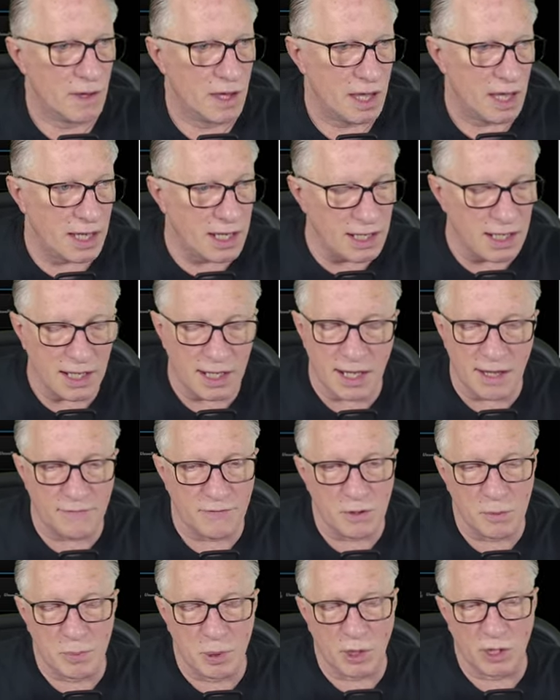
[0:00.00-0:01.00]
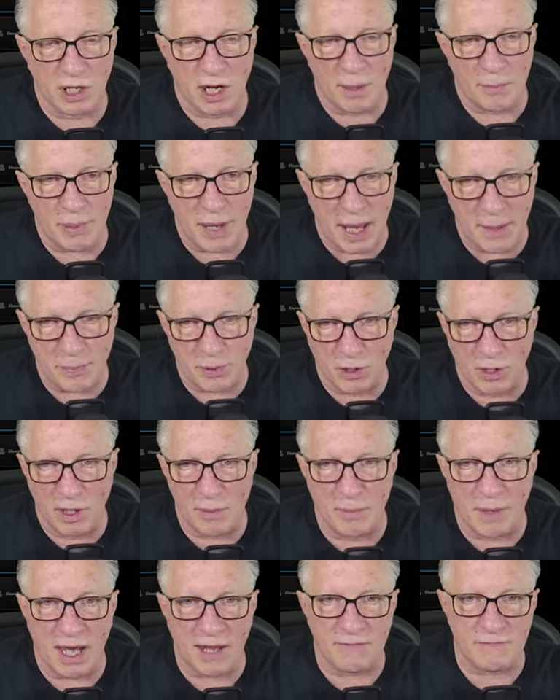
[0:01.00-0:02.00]
If you put it on paper, it
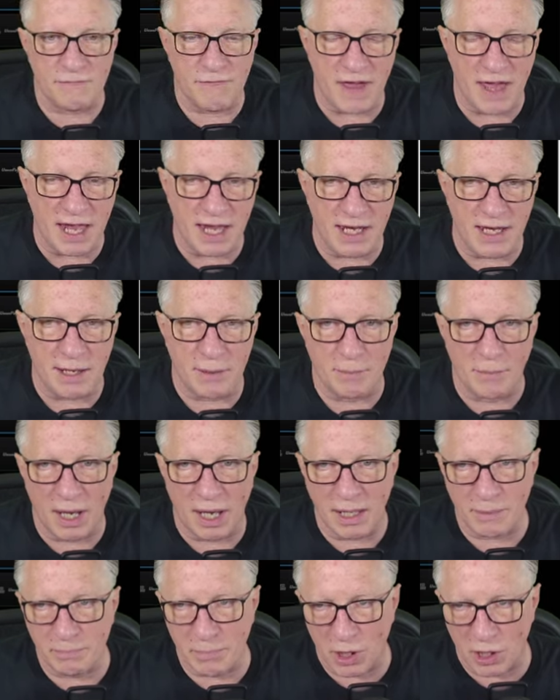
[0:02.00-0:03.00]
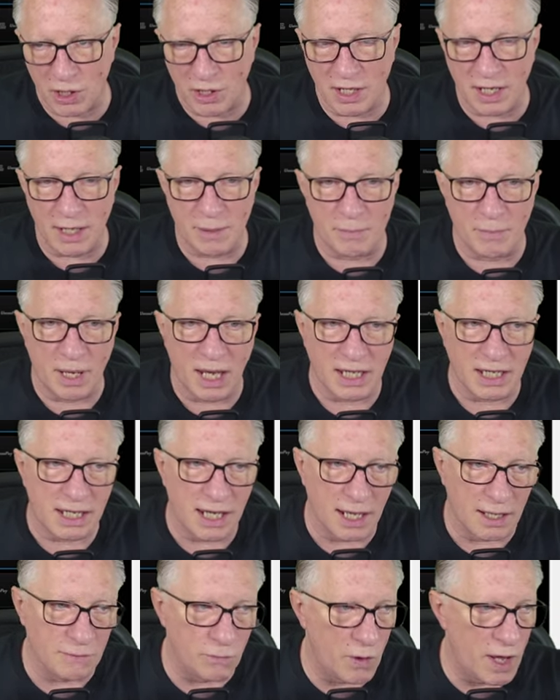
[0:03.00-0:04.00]
might fade, it might burn, it might
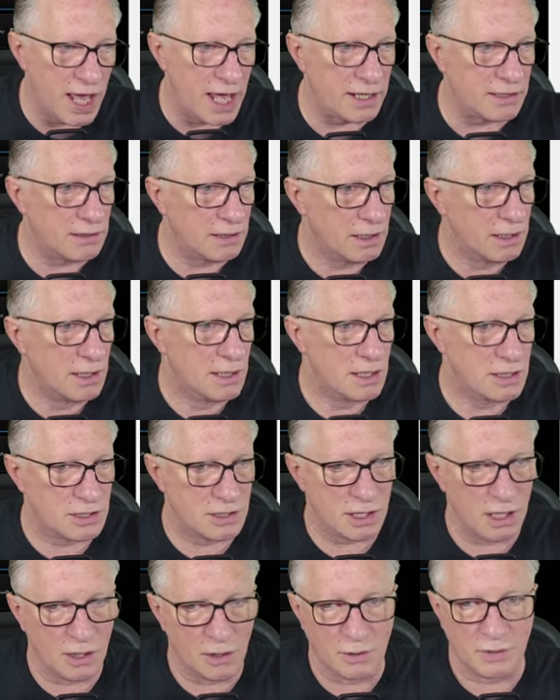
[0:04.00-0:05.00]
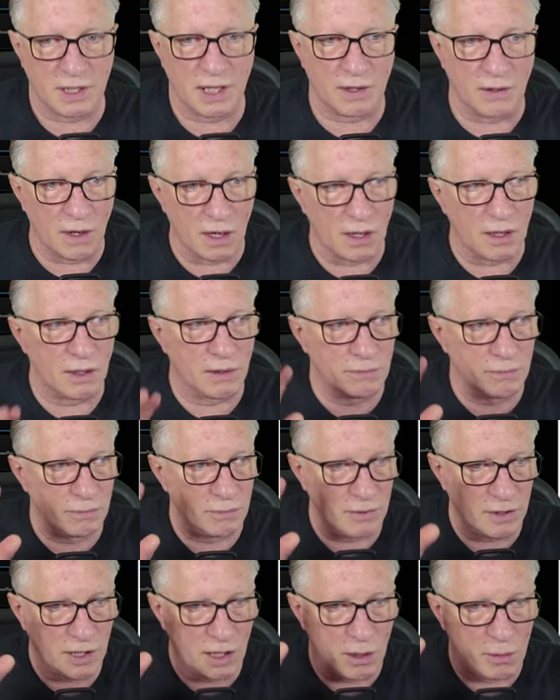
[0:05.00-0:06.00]
get wet. So there are,
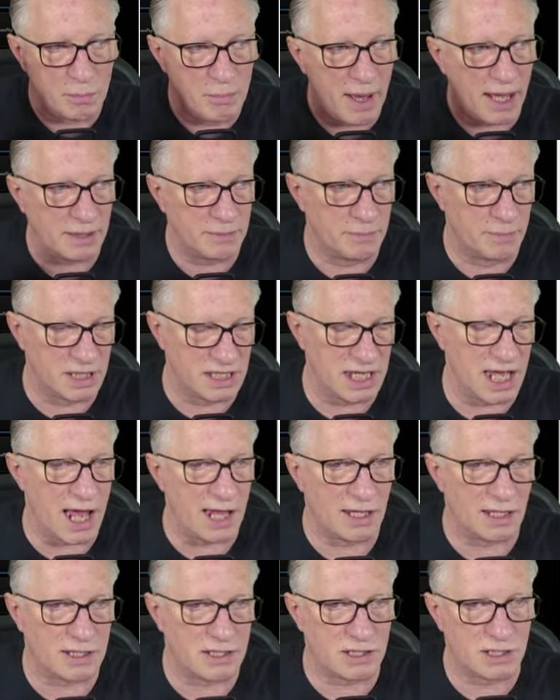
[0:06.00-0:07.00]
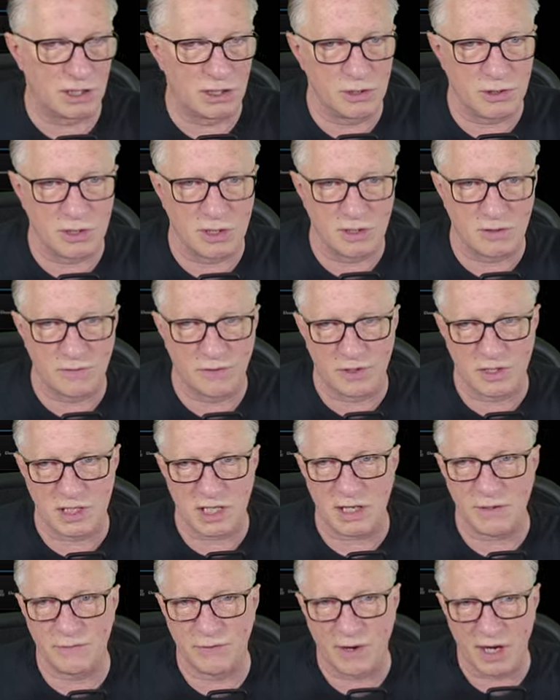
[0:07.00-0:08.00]
you know, metallic solutions for
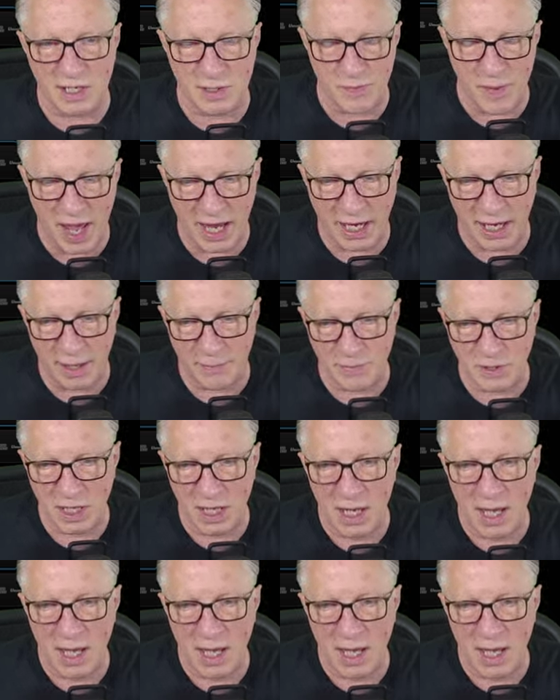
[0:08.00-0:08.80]
seed phrase backups.